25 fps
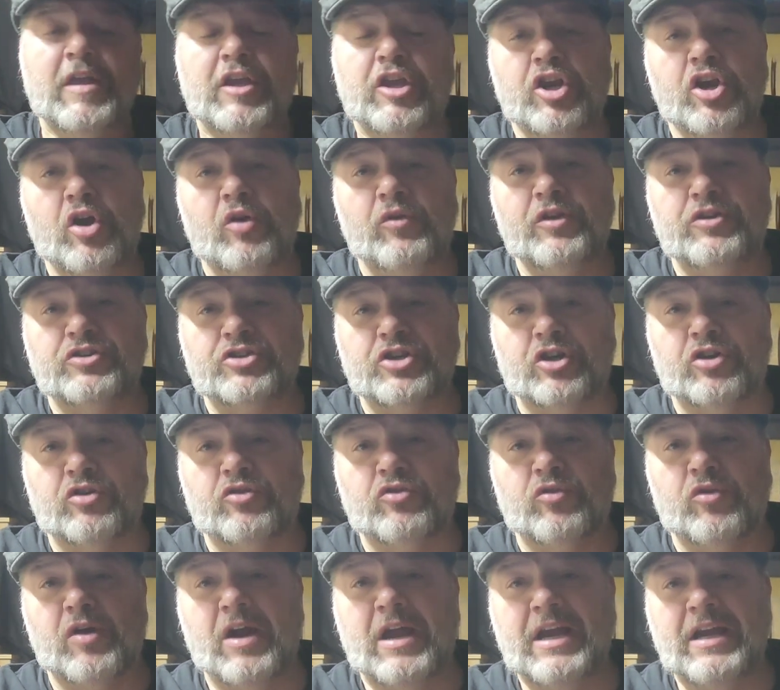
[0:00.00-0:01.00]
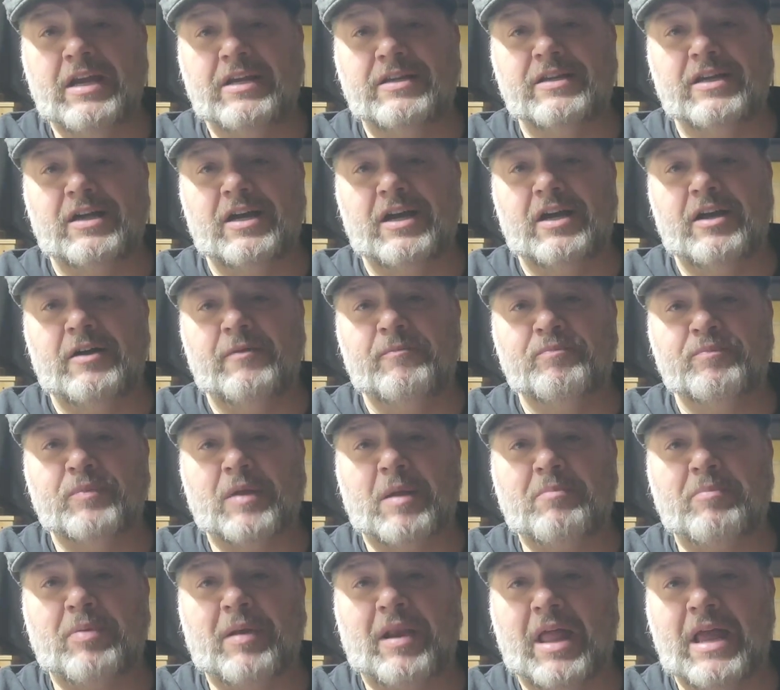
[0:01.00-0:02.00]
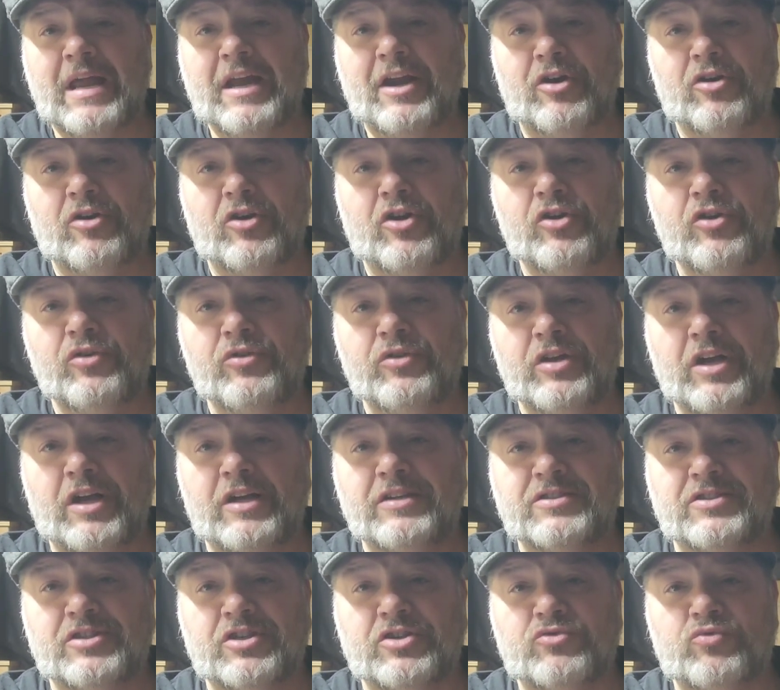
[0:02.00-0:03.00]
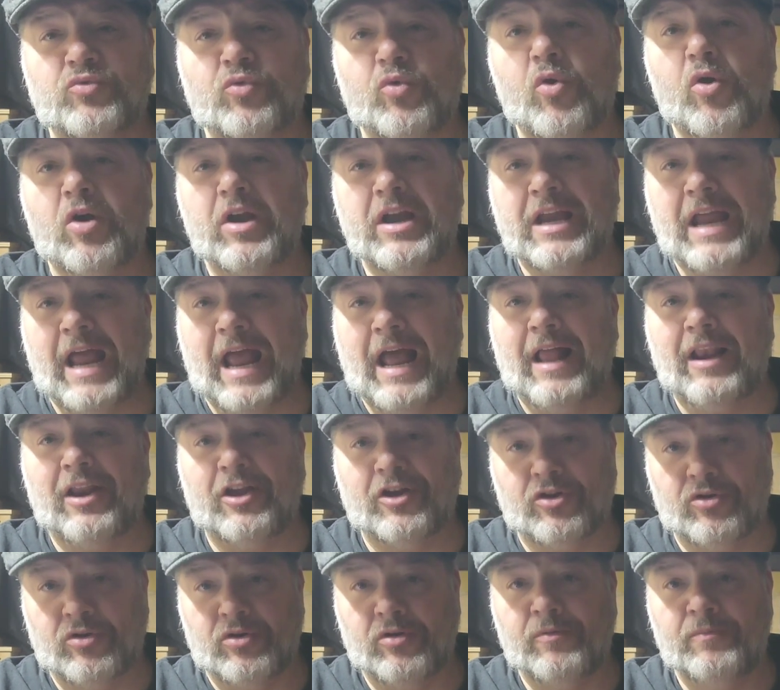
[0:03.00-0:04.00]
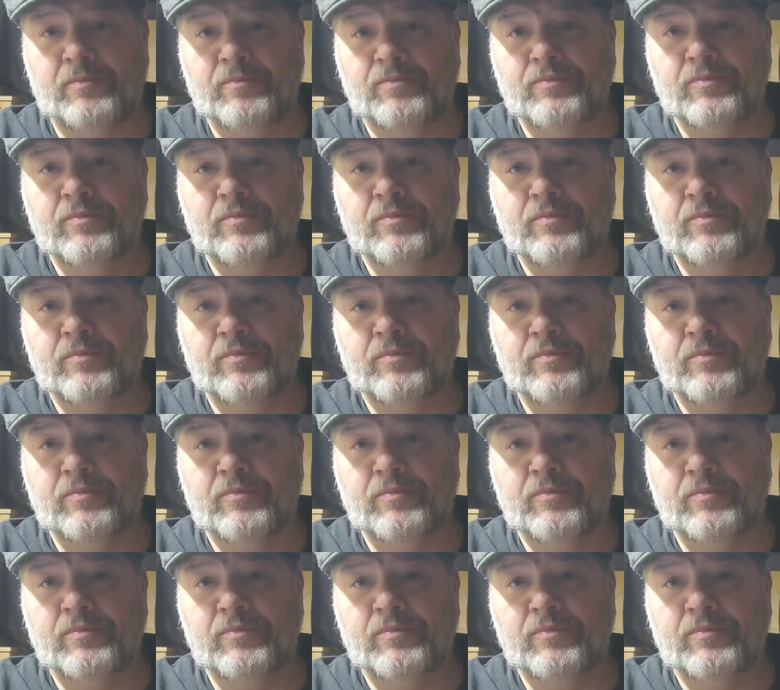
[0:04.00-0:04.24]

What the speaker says: You know, there's a great player who does this, Rory Gallagher.